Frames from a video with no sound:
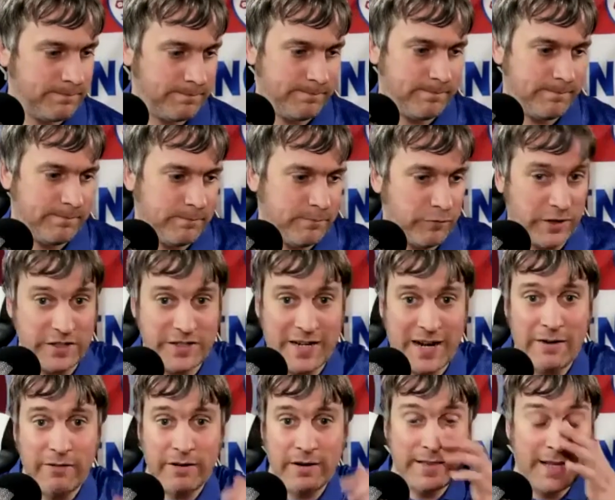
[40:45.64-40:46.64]
Prince
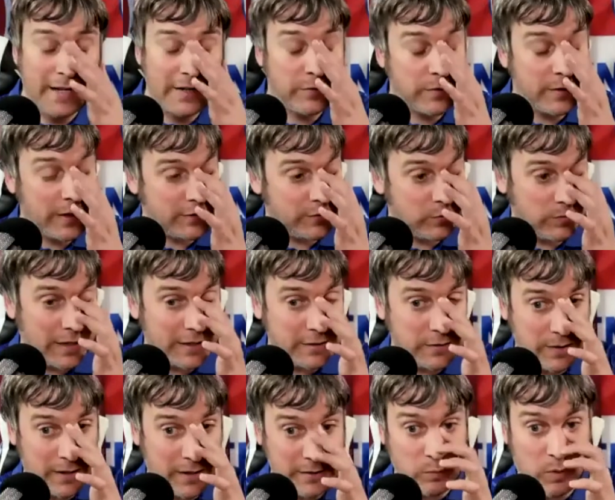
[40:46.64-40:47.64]
Harry.
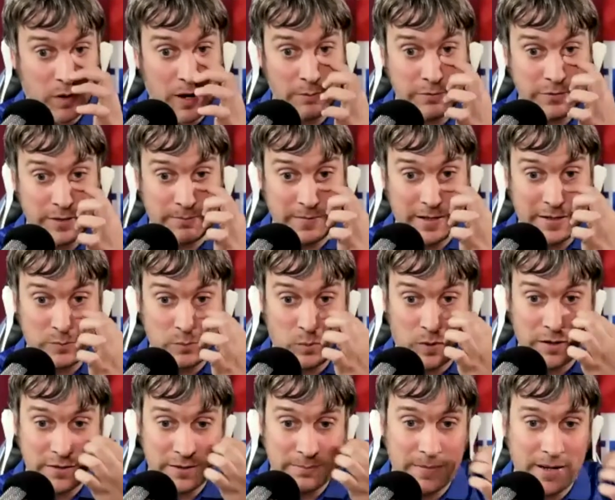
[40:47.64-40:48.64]
That's why it was in. That's why
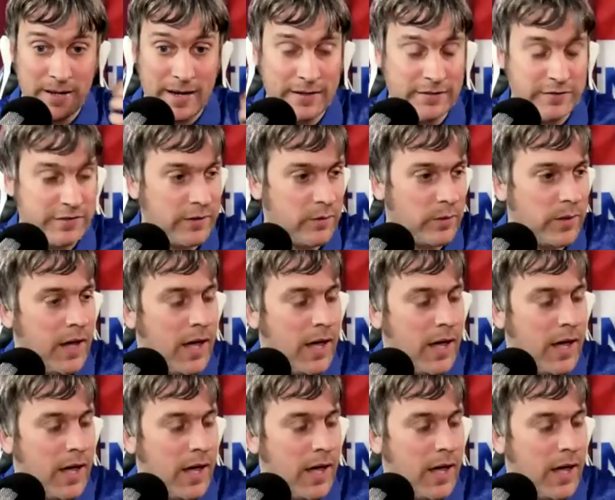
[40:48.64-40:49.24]
it's in my head still.